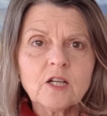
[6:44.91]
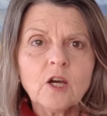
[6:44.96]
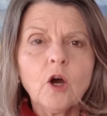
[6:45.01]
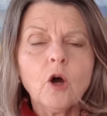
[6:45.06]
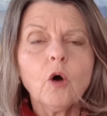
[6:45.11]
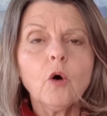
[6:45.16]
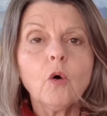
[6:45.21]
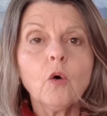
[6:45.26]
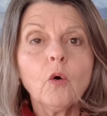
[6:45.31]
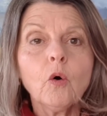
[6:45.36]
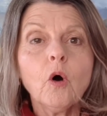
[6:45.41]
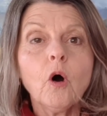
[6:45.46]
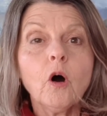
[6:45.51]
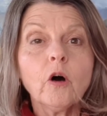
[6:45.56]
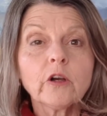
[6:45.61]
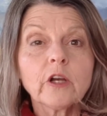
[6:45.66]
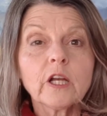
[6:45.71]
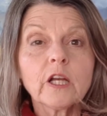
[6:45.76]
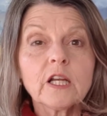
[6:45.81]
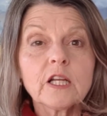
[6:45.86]
or on
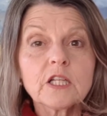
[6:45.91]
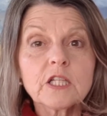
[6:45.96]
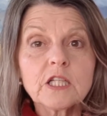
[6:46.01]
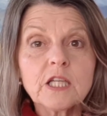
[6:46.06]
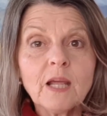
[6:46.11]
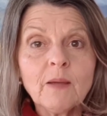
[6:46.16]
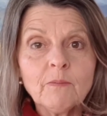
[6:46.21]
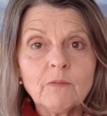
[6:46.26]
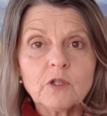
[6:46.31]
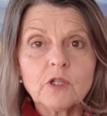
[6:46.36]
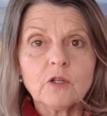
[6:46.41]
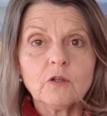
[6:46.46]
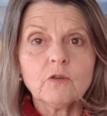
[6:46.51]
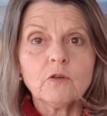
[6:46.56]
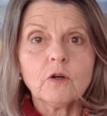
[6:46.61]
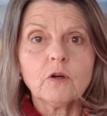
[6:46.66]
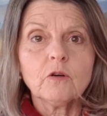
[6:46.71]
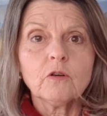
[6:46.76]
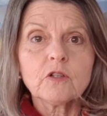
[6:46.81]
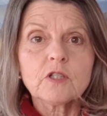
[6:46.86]
an attempted
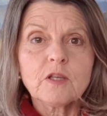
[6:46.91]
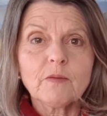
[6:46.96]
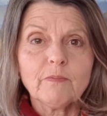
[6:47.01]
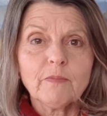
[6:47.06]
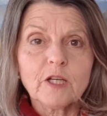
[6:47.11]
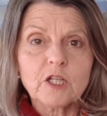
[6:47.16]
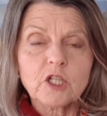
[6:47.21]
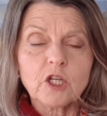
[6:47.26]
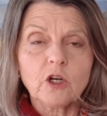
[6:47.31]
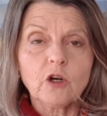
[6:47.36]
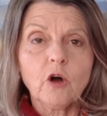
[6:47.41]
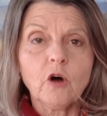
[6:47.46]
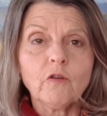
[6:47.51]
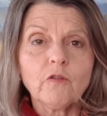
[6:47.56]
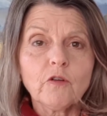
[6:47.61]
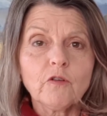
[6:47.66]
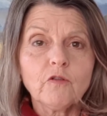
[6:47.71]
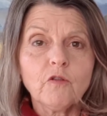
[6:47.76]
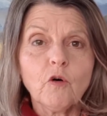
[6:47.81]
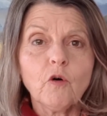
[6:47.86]
submission of the
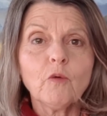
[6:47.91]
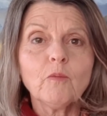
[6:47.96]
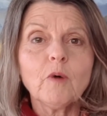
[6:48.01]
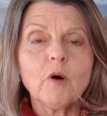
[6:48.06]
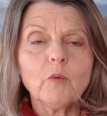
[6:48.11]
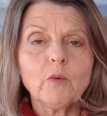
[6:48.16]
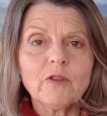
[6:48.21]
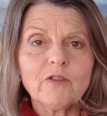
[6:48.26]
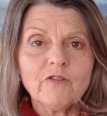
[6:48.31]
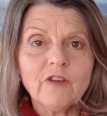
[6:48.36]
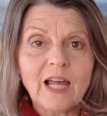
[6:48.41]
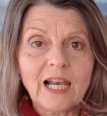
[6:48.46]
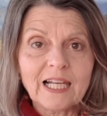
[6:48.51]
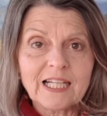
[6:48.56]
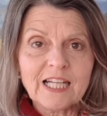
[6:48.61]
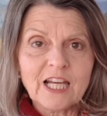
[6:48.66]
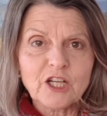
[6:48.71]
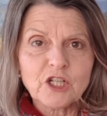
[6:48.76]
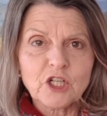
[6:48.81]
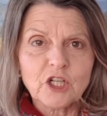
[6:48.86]
form with
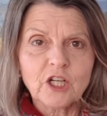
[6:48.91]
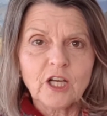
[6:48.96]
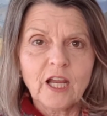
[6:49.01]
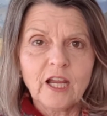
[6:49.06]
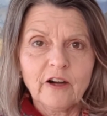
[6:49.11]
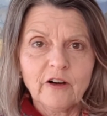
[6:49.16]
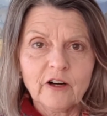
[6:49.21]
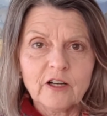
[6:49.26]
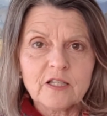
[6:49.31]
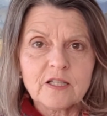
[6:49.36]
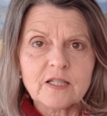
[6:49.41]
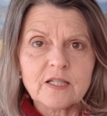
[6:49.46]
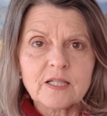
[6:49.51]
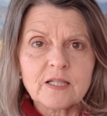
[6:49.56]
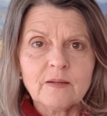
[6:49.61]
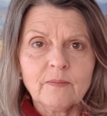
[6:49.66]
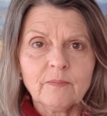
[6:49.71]
validation errors.